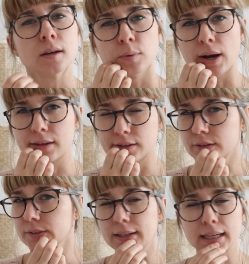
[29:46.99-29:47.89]
But I
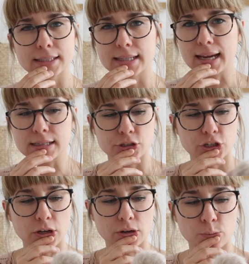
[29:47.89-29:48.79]
don't think
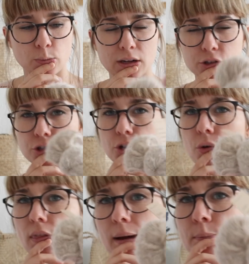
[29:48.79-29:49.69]
texture will
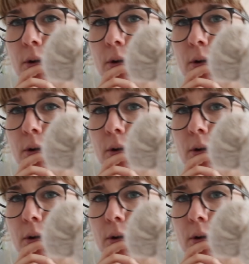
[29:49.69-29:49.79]
show that